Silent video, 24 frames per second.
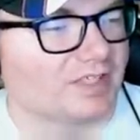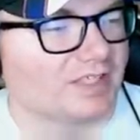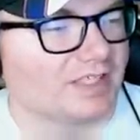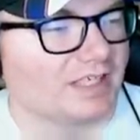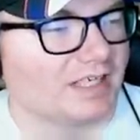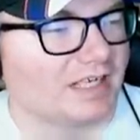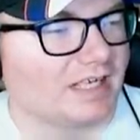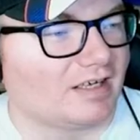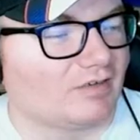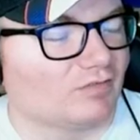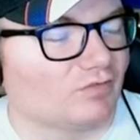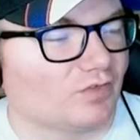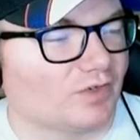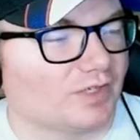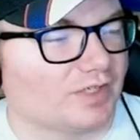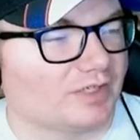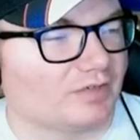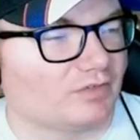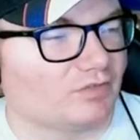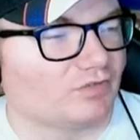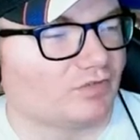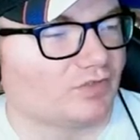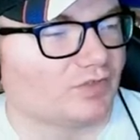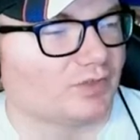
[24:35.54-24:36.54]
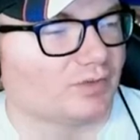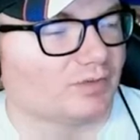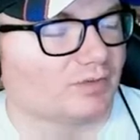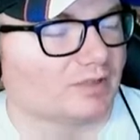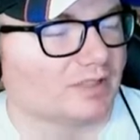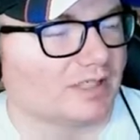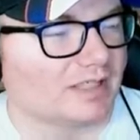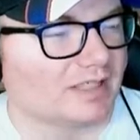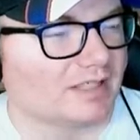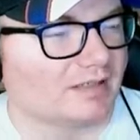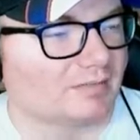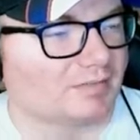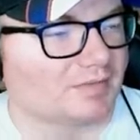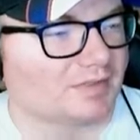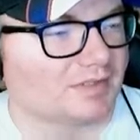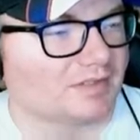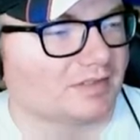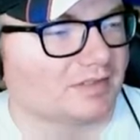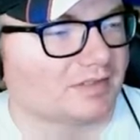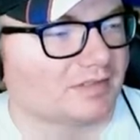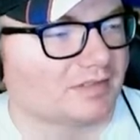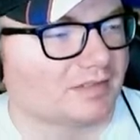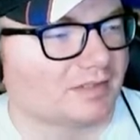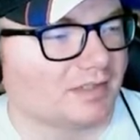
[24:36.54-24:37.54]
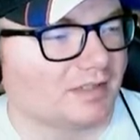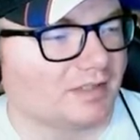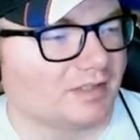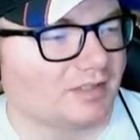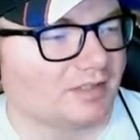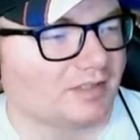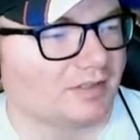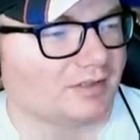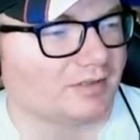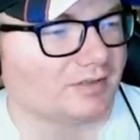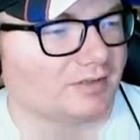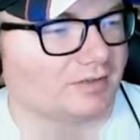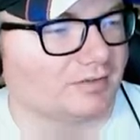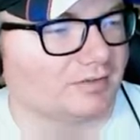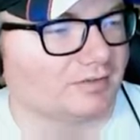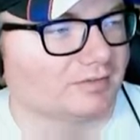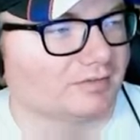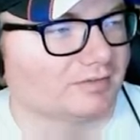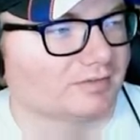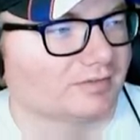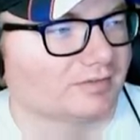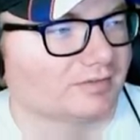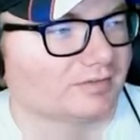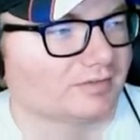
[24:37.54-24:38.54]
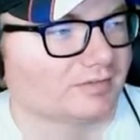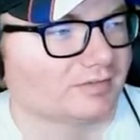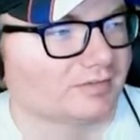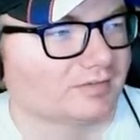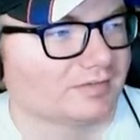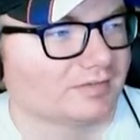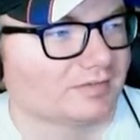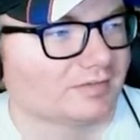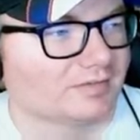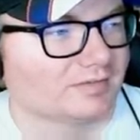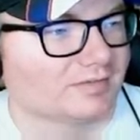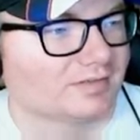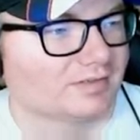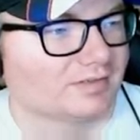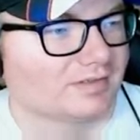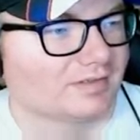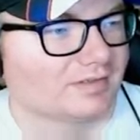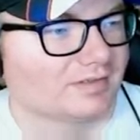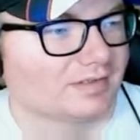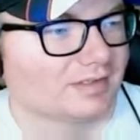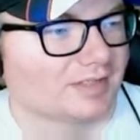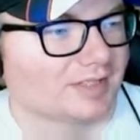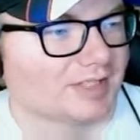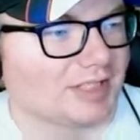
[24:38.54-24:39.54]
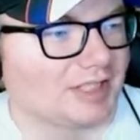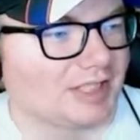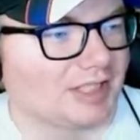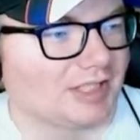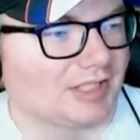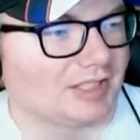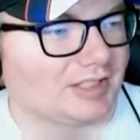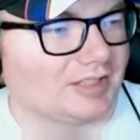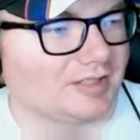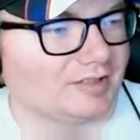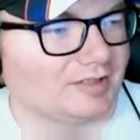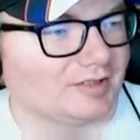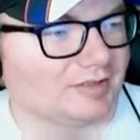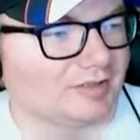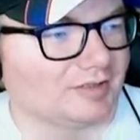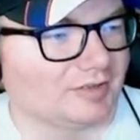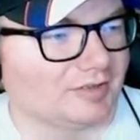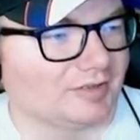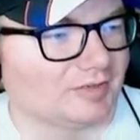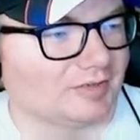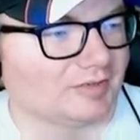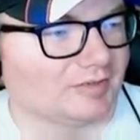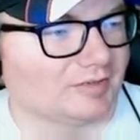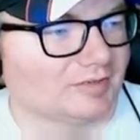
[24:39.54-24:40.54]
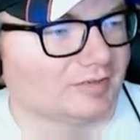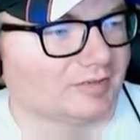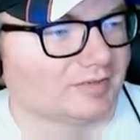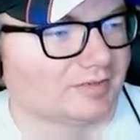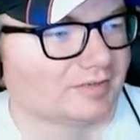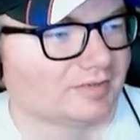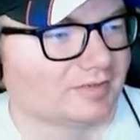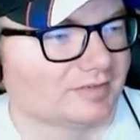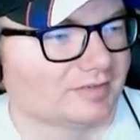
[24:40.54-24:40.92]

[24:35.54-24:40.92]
freaking halfway on fuel happened. Uh-oh. Uh-oh.